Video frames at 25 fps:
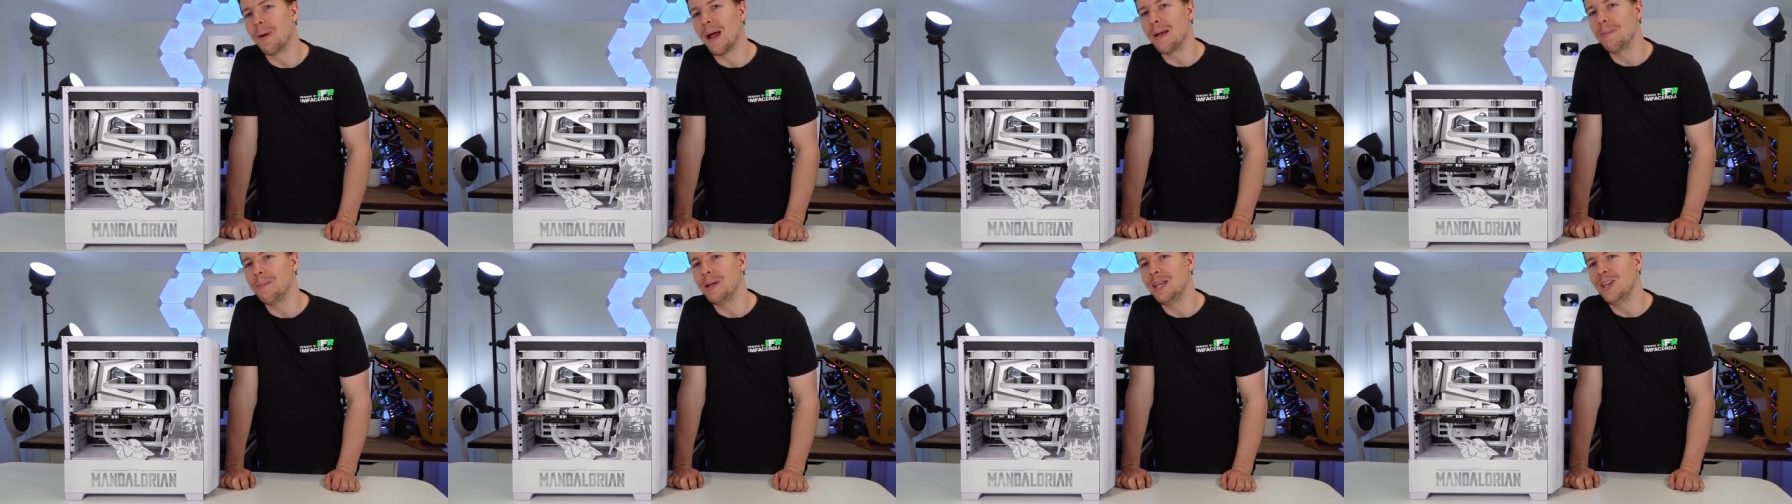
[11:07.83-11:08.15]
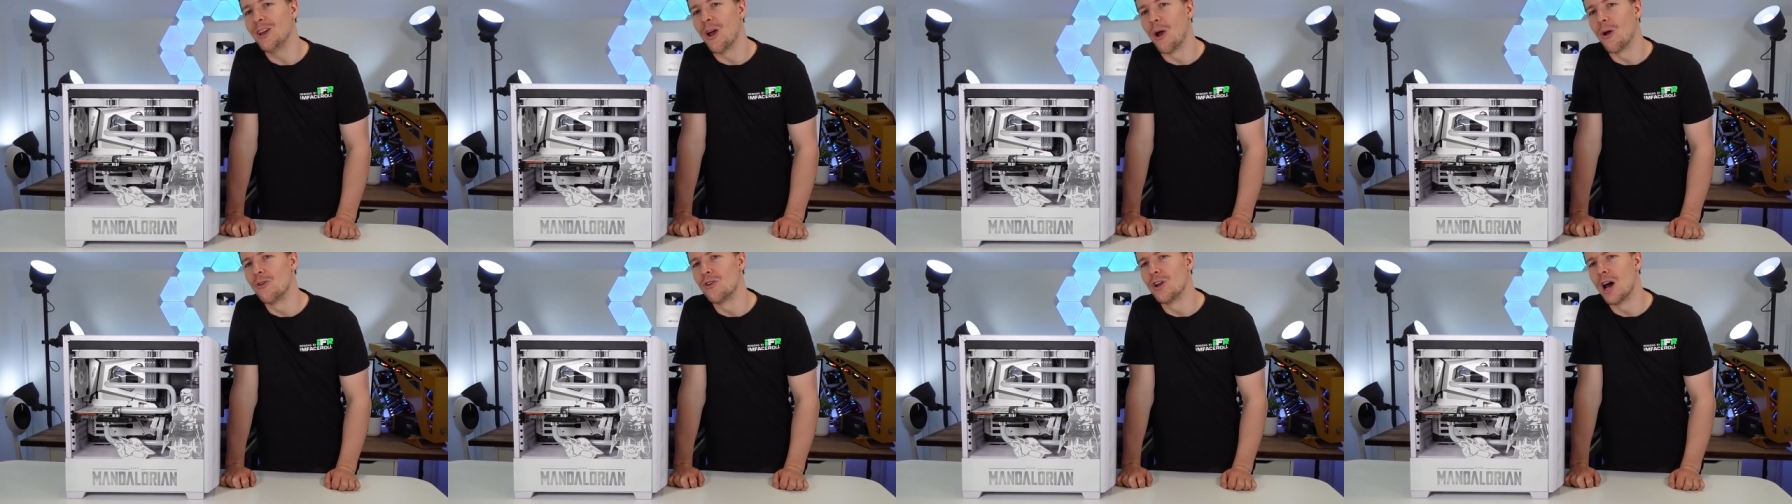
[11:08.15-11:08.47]
Baby
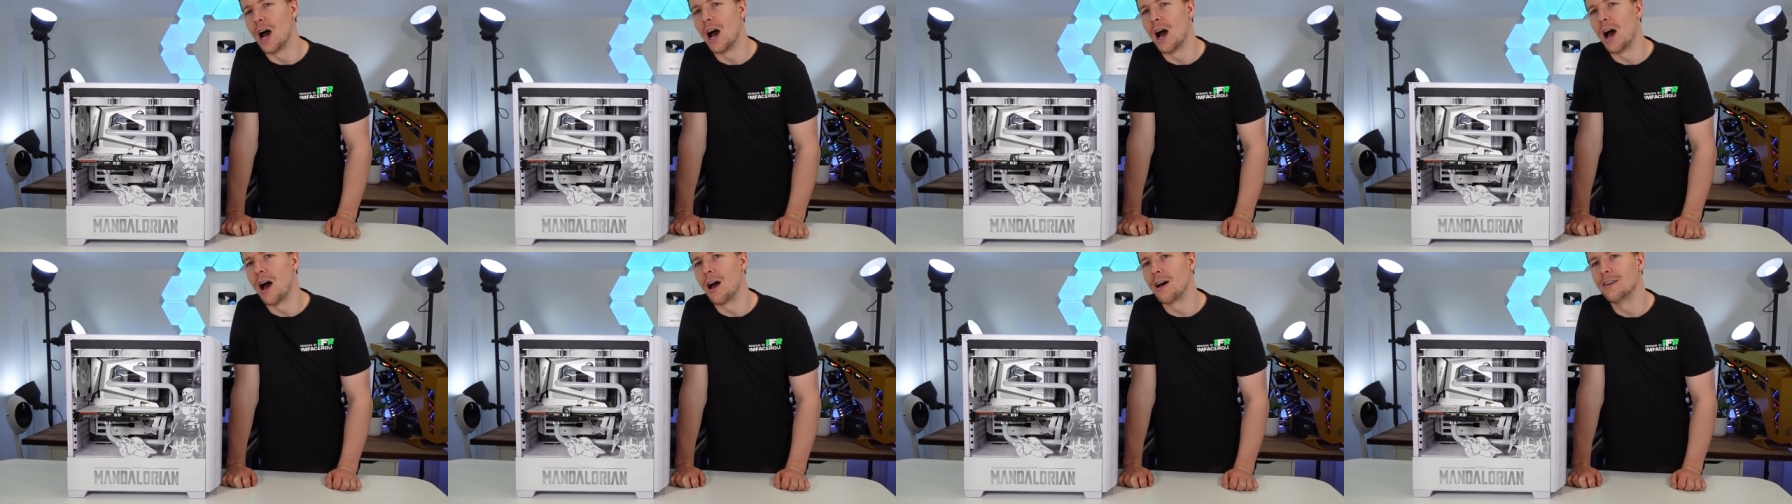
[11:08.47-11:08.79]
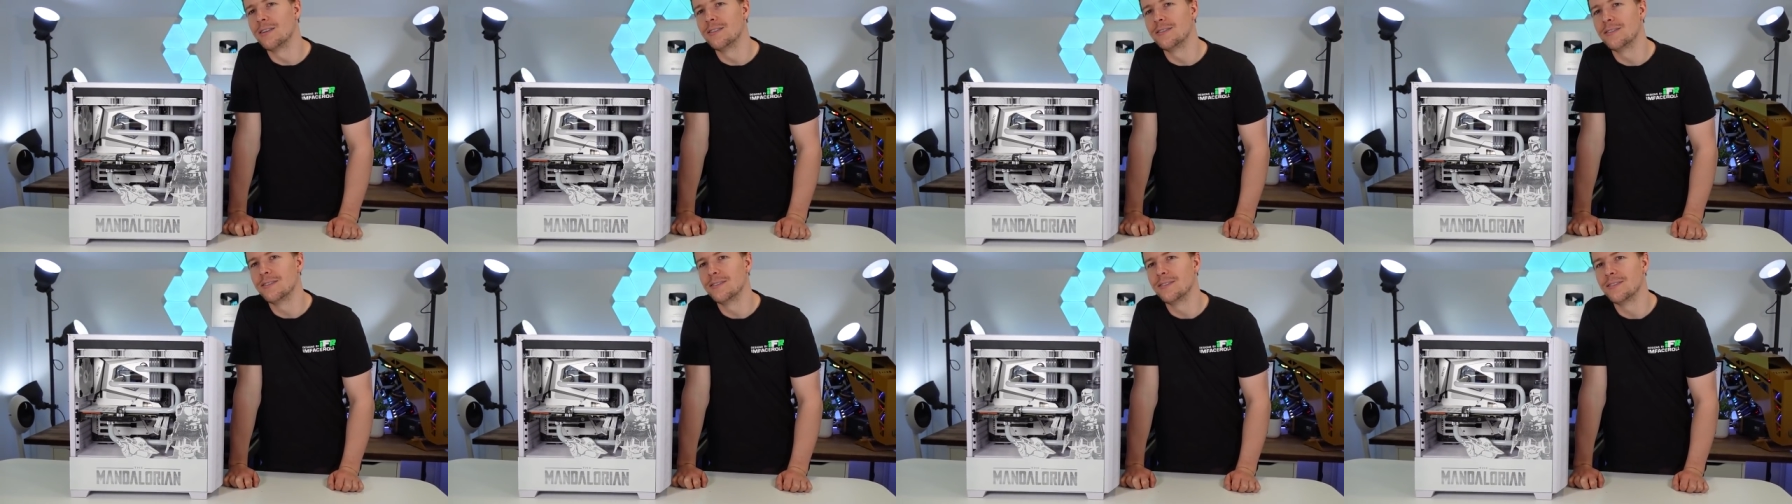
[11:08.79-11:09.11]
Yoda.
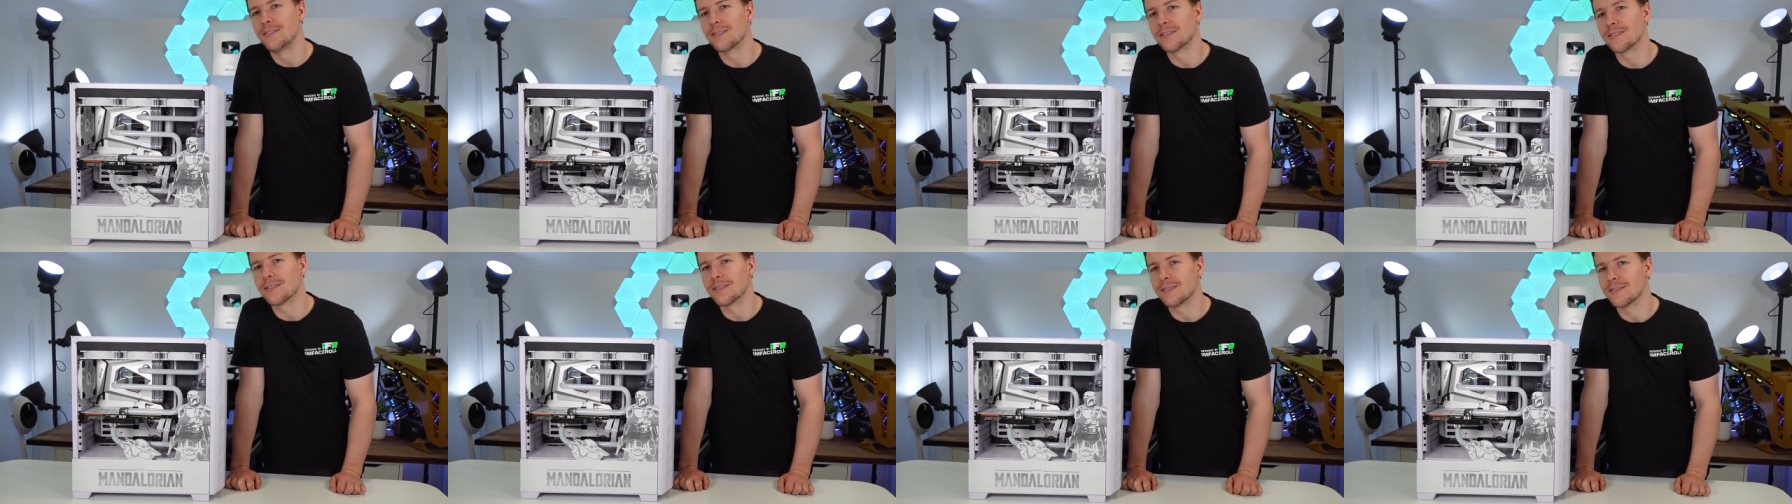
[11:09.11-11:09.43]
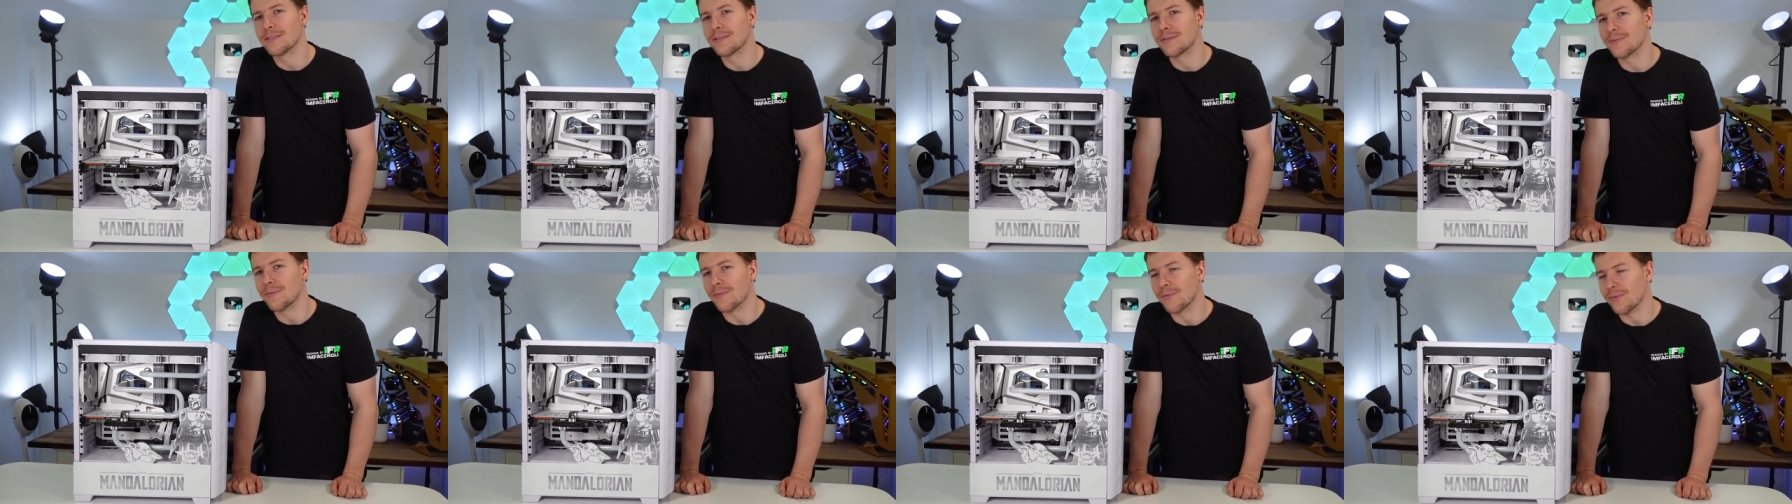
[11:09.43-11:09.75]
Yes.
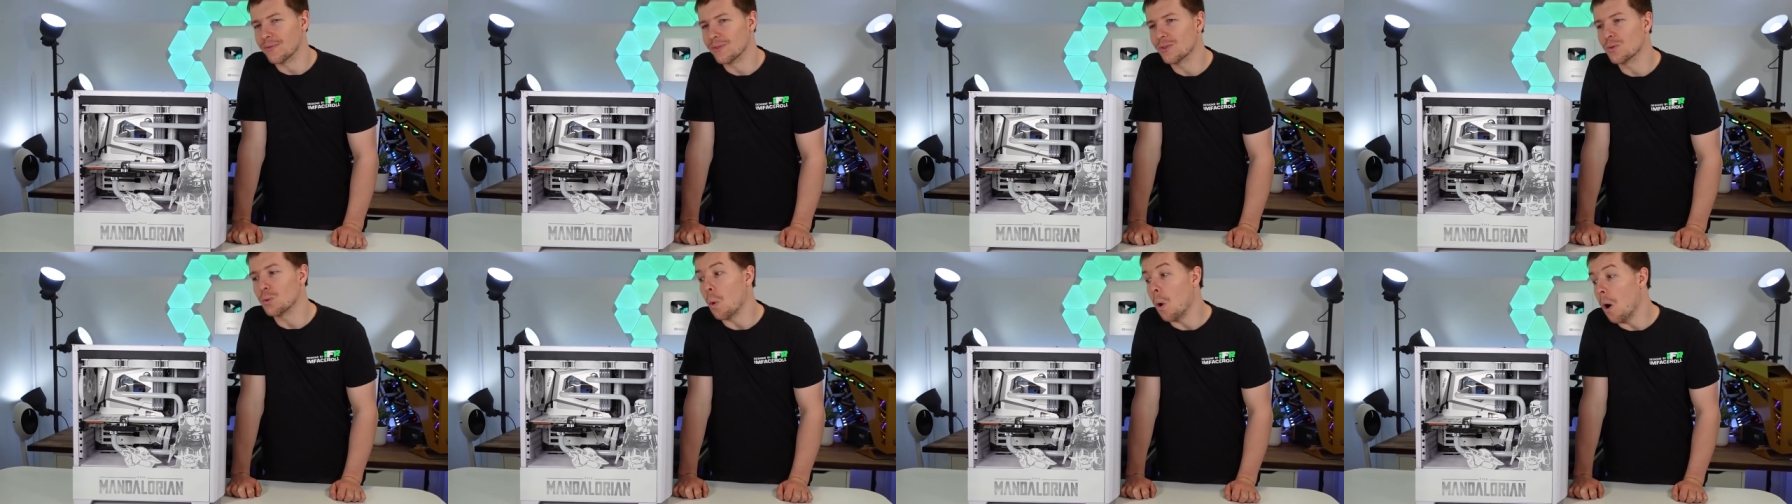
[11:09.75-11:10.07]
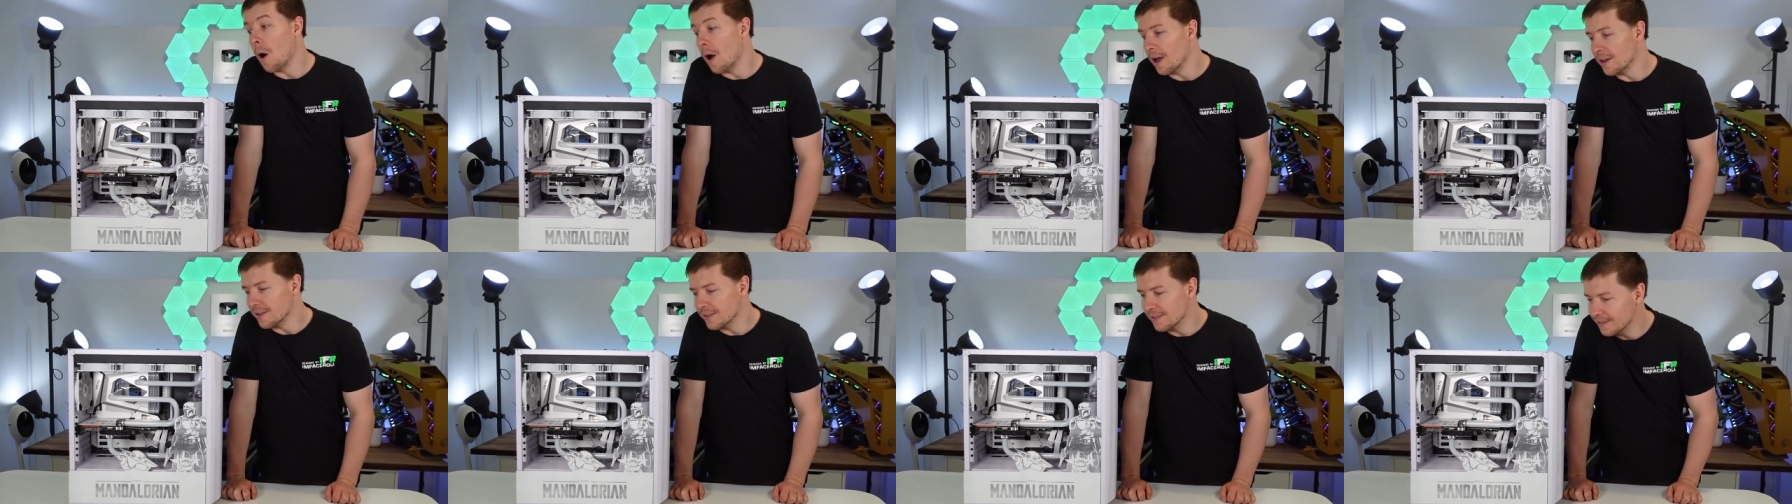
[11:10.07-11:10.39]

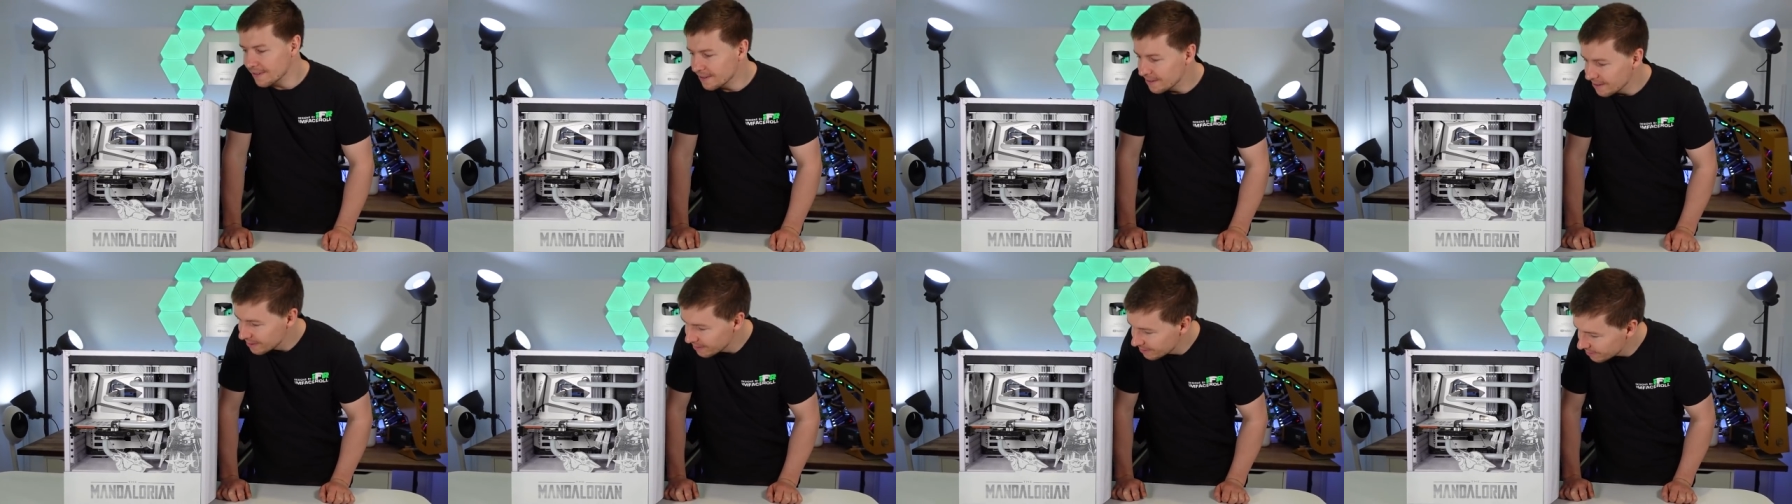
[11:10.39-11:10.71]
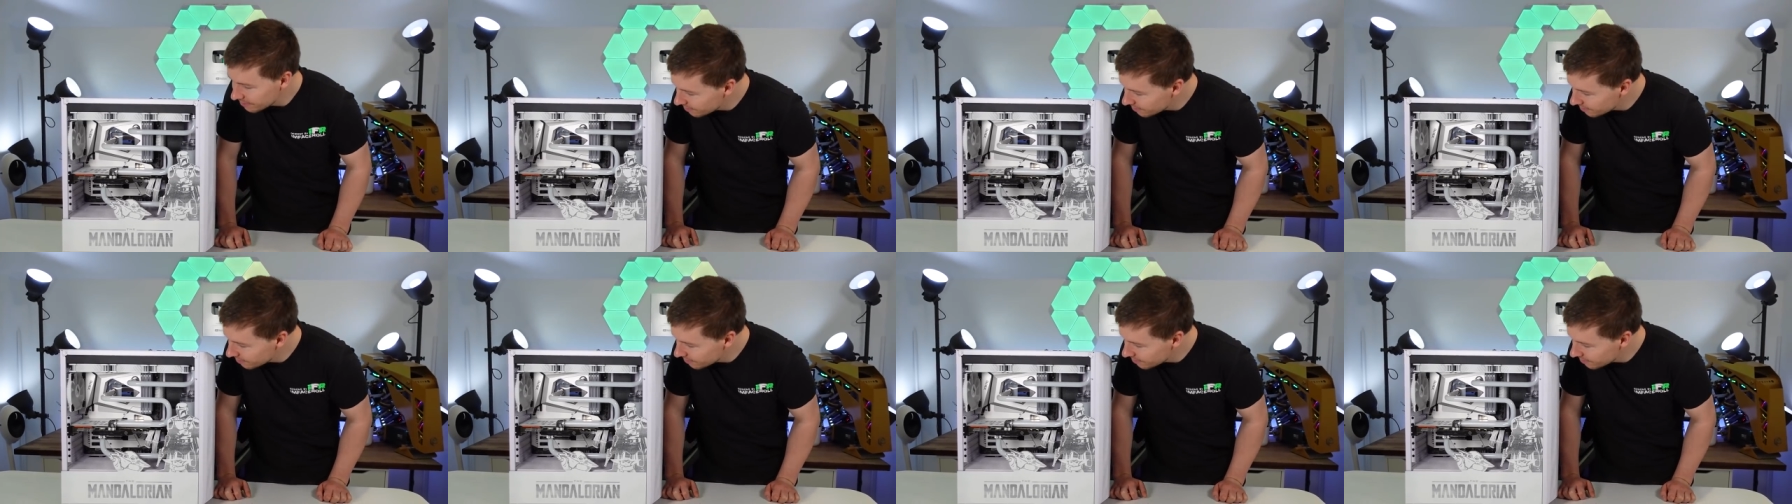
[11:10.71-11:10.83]
Twice.